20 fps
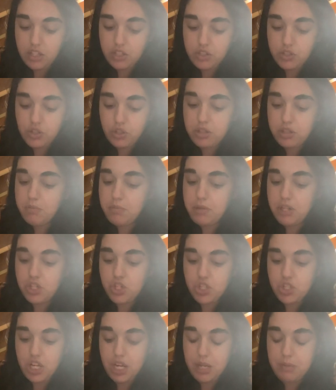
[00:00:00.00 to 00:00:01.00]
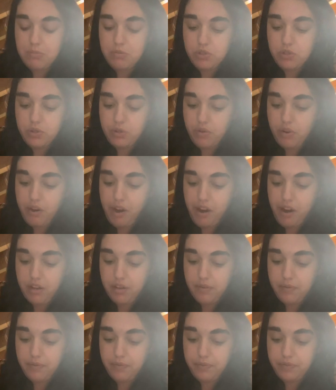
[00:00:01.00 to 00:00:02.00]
Don't be ashamed to cry.